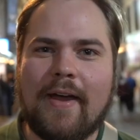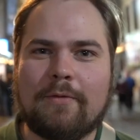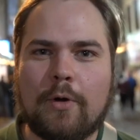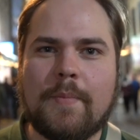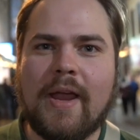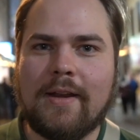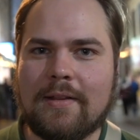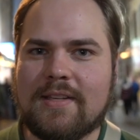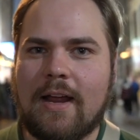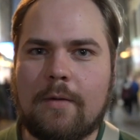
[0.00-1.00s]
had
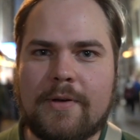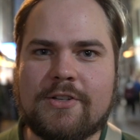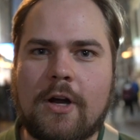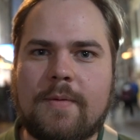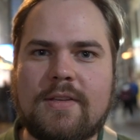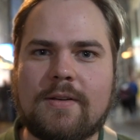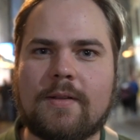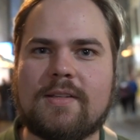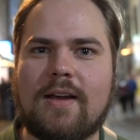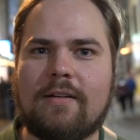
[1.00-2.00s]
Romanian style pastrami, so
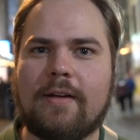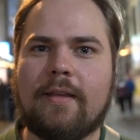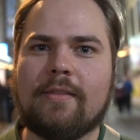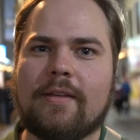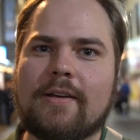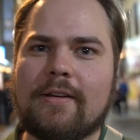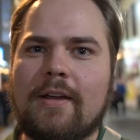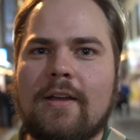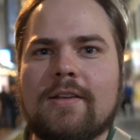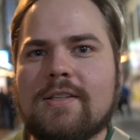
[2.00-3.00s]
it's not like the
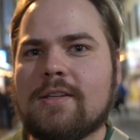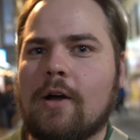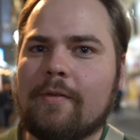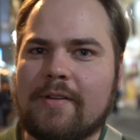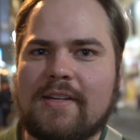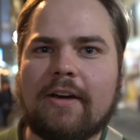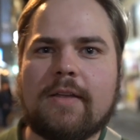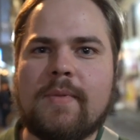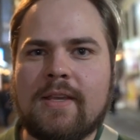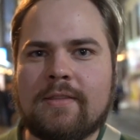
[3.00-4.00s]
soft deli
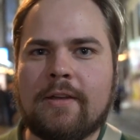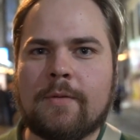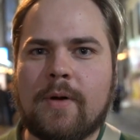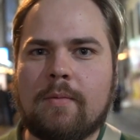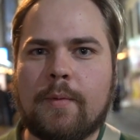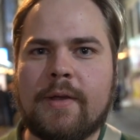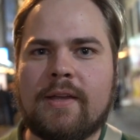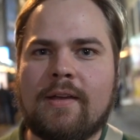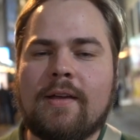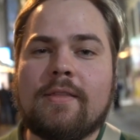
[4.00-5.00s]
meat that you're probably
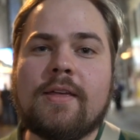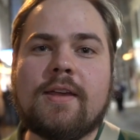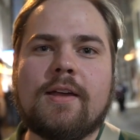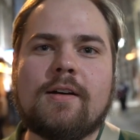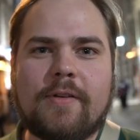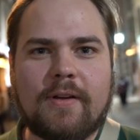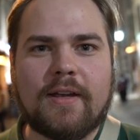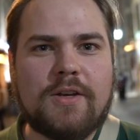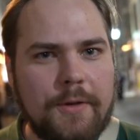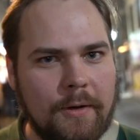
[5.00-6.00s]
thinking of in like
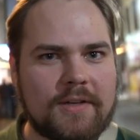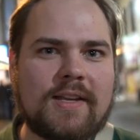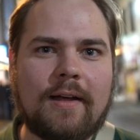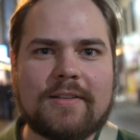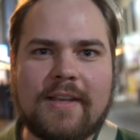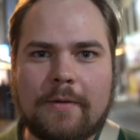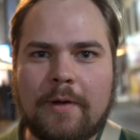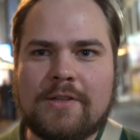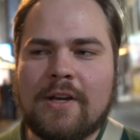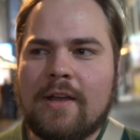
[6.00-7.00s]
a New York style
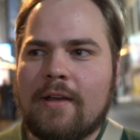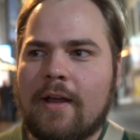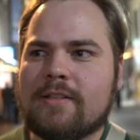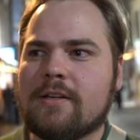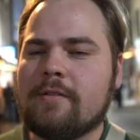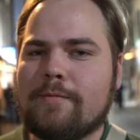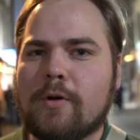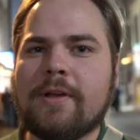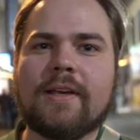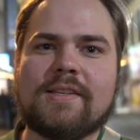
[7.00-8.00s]
sandwich. It's served
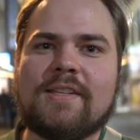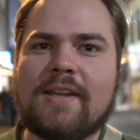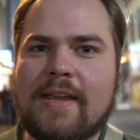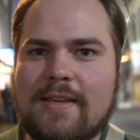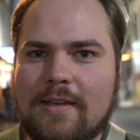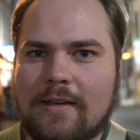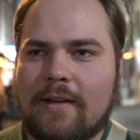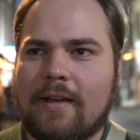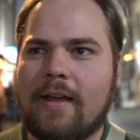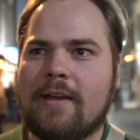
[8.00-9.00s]
more like a steak,
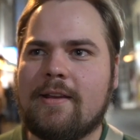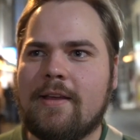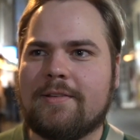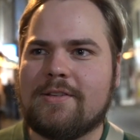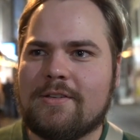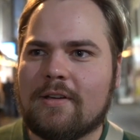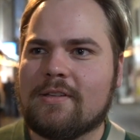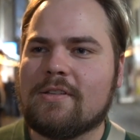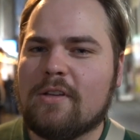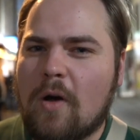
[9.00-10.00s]
and it's
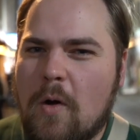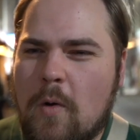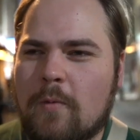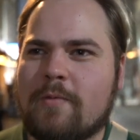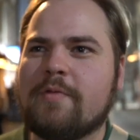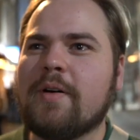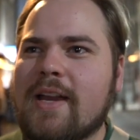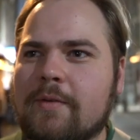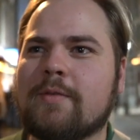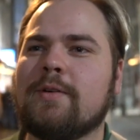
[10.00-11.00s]
just so
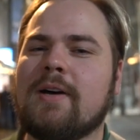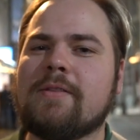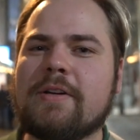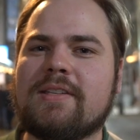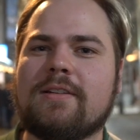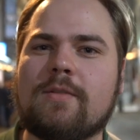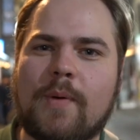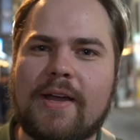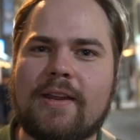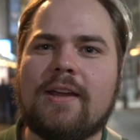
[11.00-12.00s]
flavorful, every single
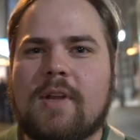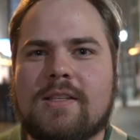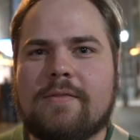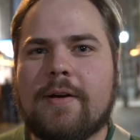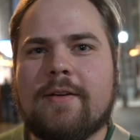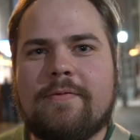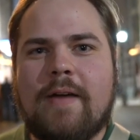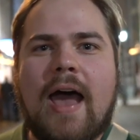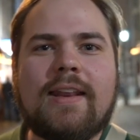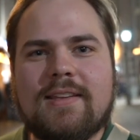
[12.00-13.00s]
bite. It's a very
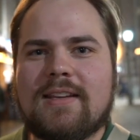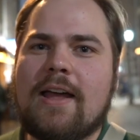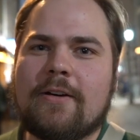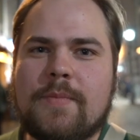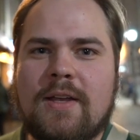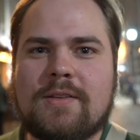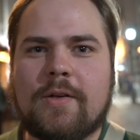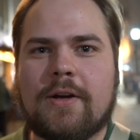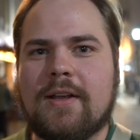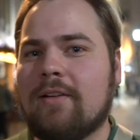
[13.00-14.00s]
fatty style meat, so
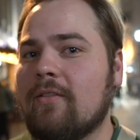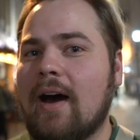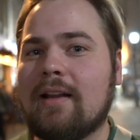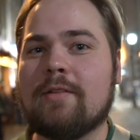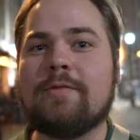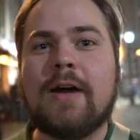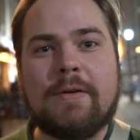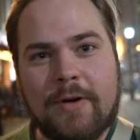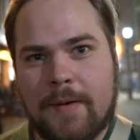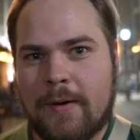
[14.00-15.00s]
you're gonna get a lot of the
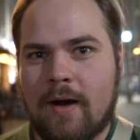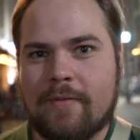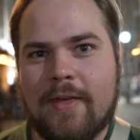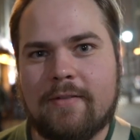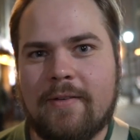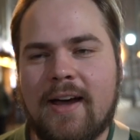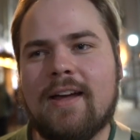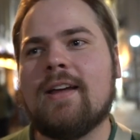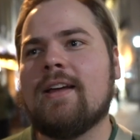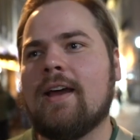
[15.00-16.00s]
flavor coming off of that fat,
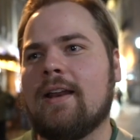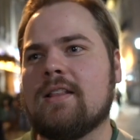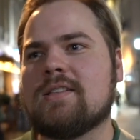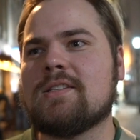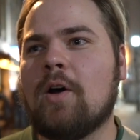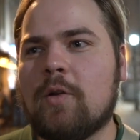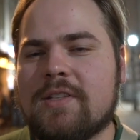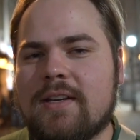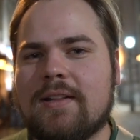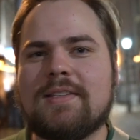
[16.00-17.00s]
and it's
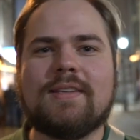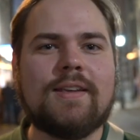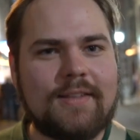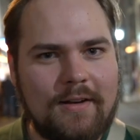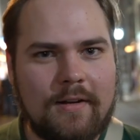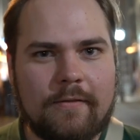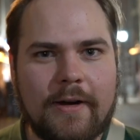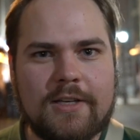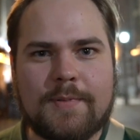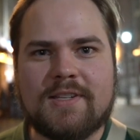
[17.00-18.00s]
salted and seasoned in a
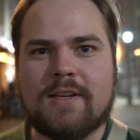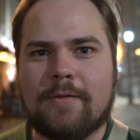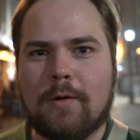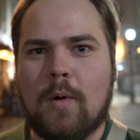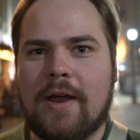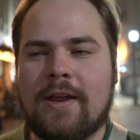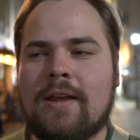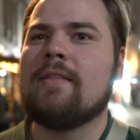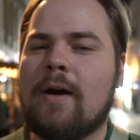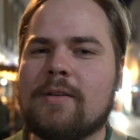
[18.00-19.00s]
very specific way.
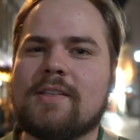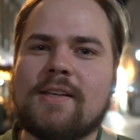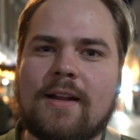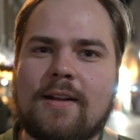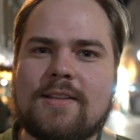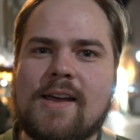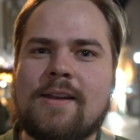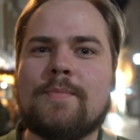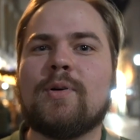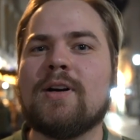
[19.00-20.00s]
That was a 10 out of
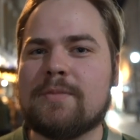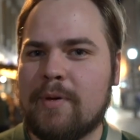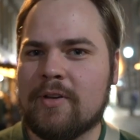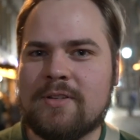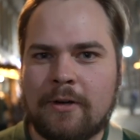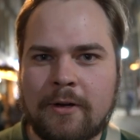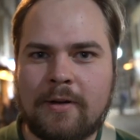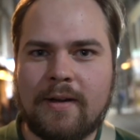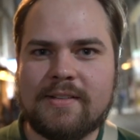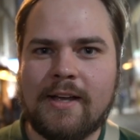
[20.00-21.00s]
10, plus Pilsner Urquell on